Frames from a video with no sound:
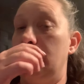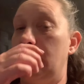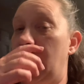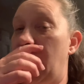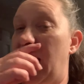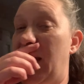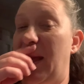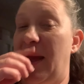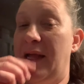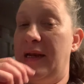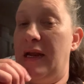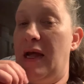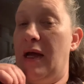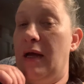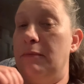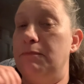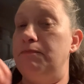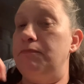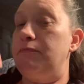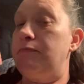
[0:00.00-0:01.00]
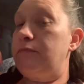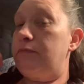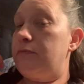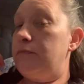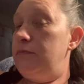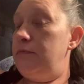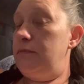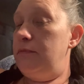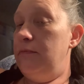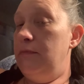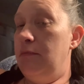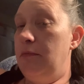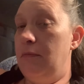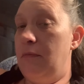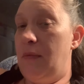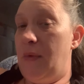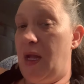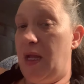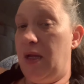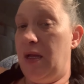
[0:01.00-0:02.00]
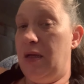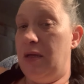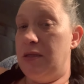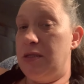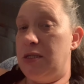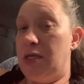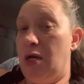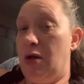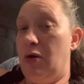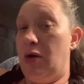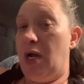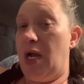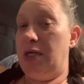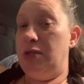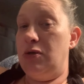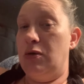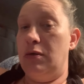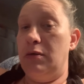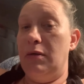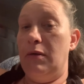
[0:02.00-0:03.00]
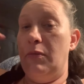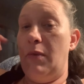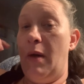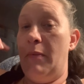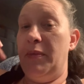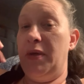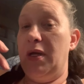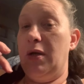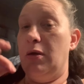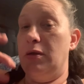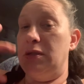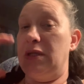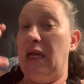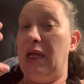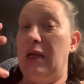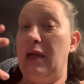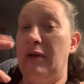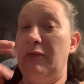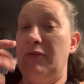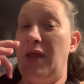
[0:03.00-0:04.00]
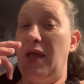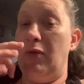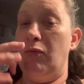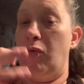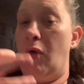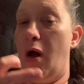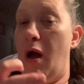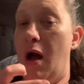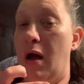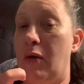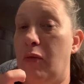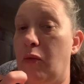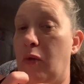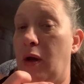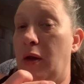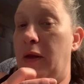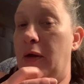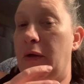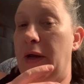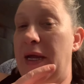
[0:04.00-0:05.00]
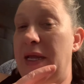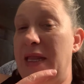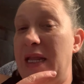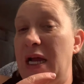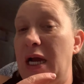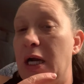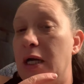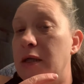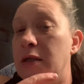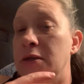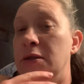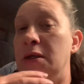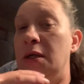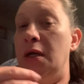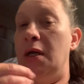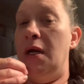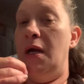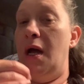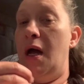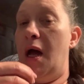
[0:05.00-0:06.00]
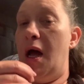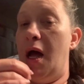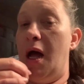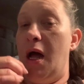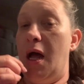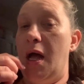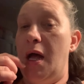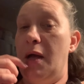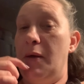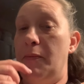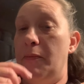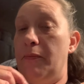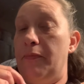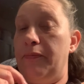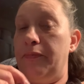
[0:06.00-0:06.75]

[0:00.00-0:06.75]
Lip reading: And so I told him, he goes like, if they rock while they're in there, um,